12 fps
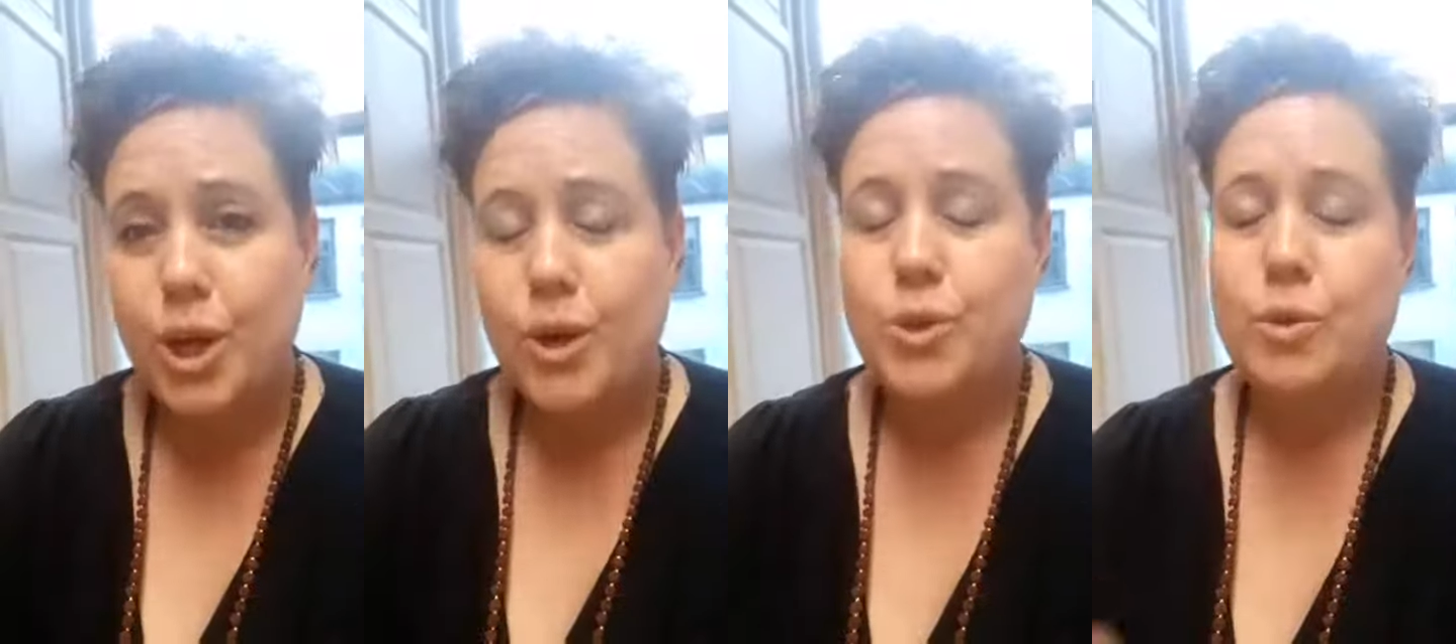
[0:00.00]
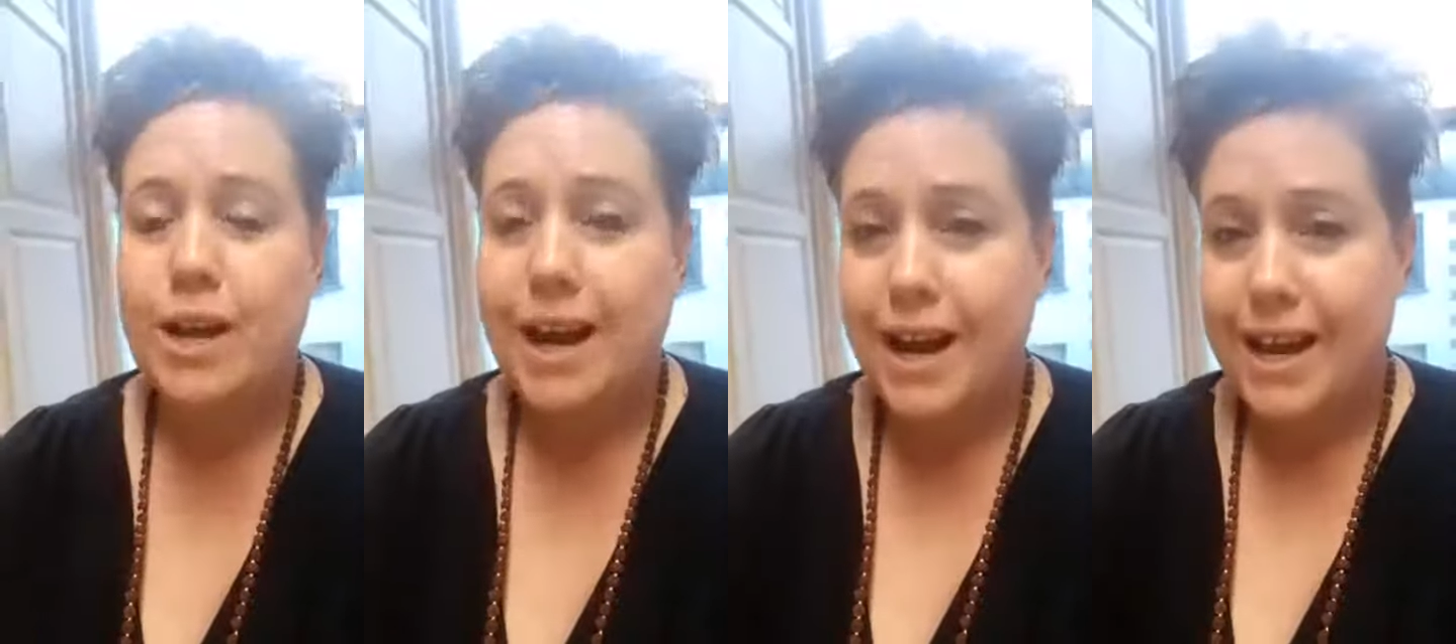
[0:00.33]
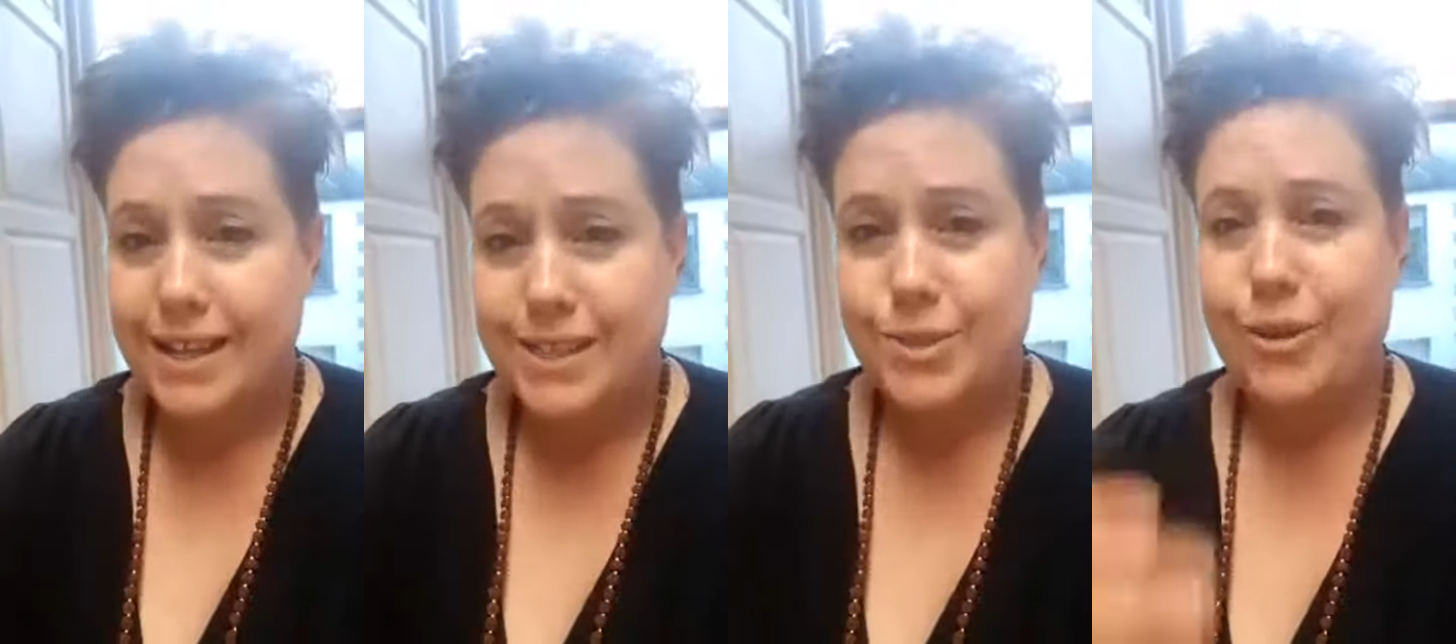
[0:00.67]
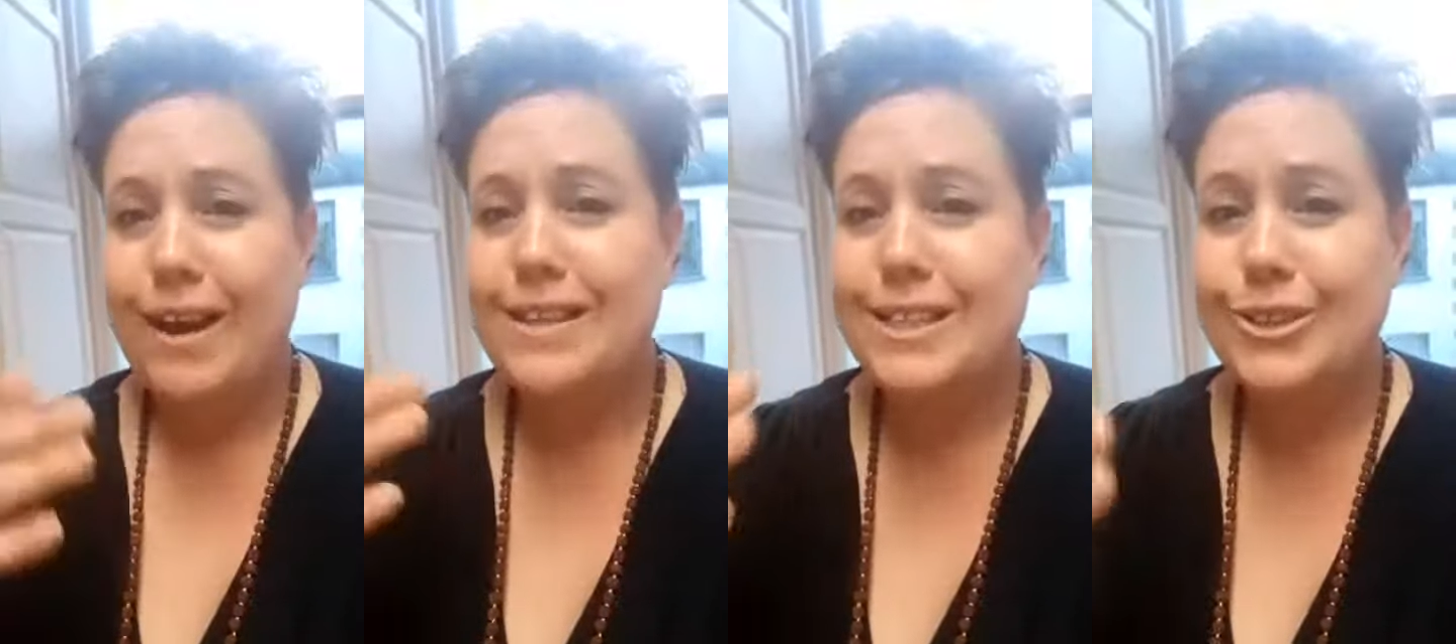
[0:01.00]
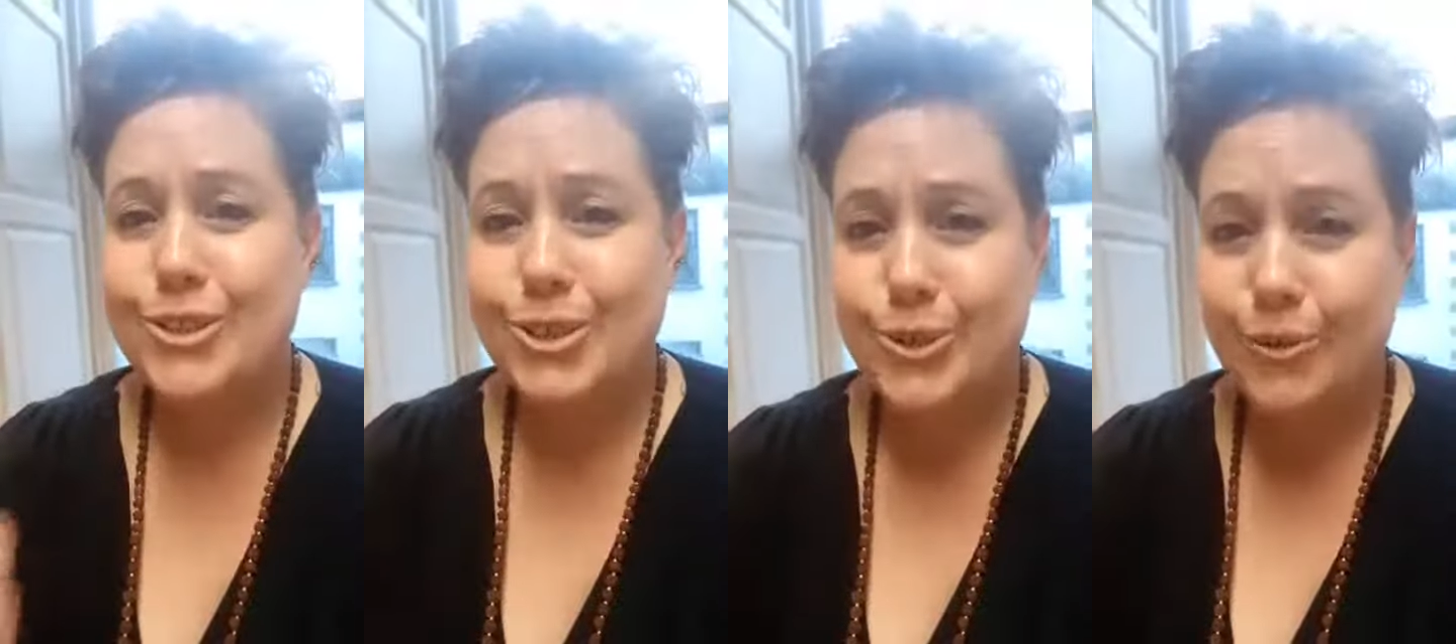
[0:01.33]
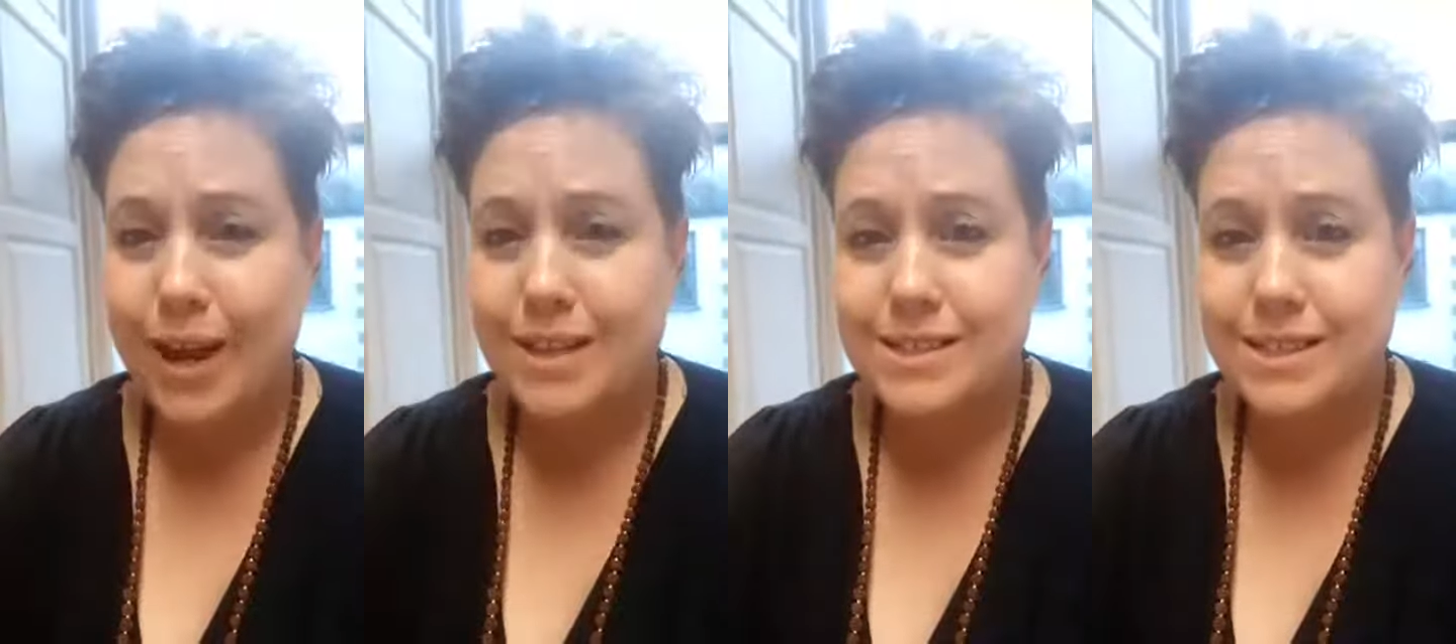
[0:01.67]
your guides, you're handing it to your
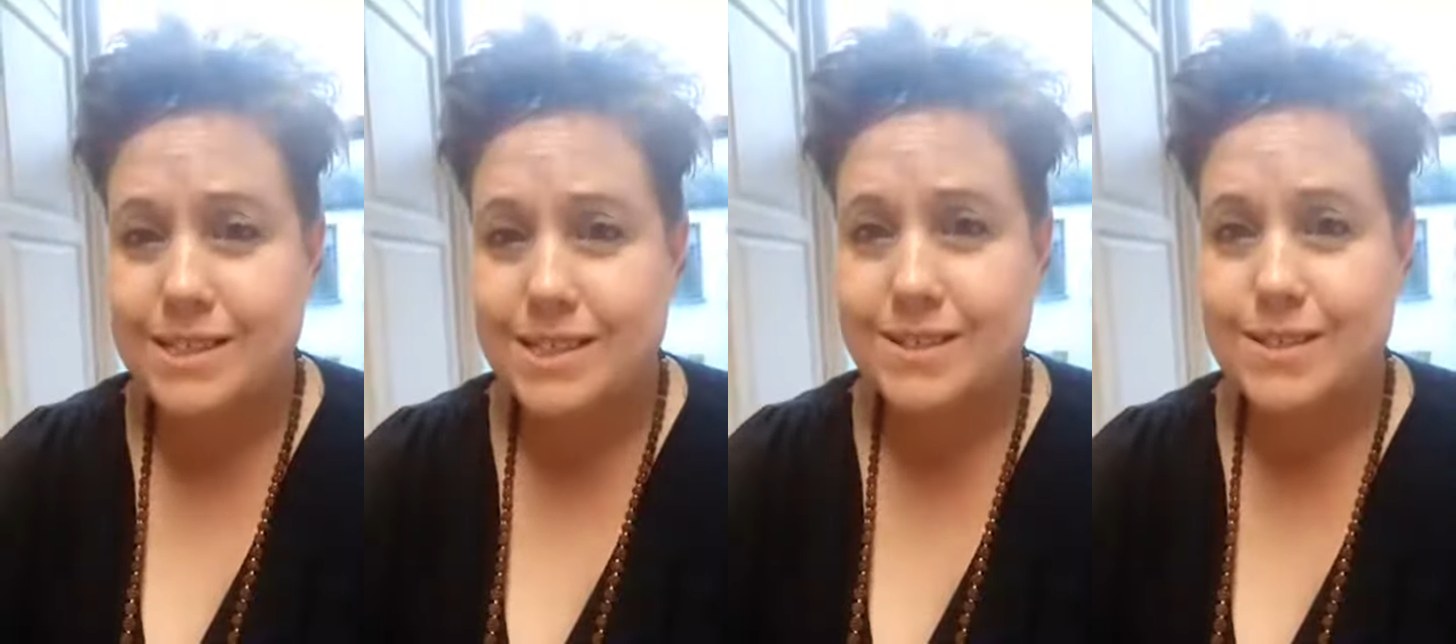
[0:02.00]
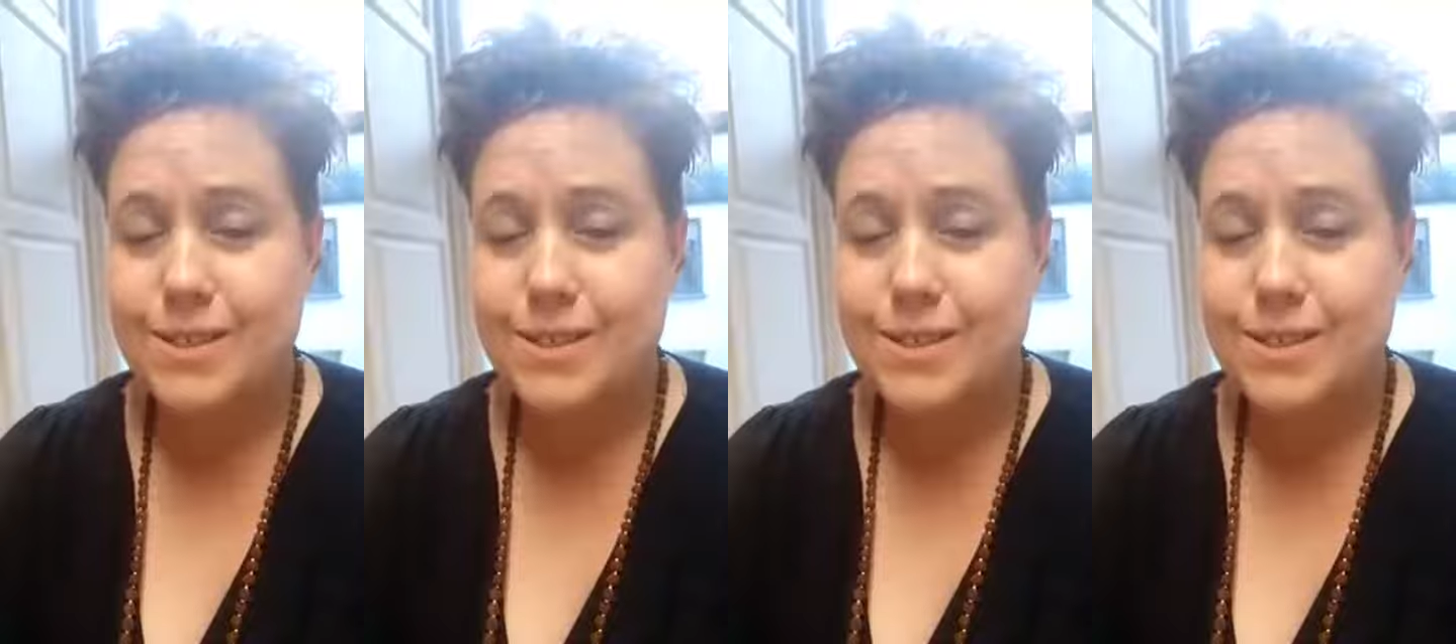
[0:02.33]
ancestors.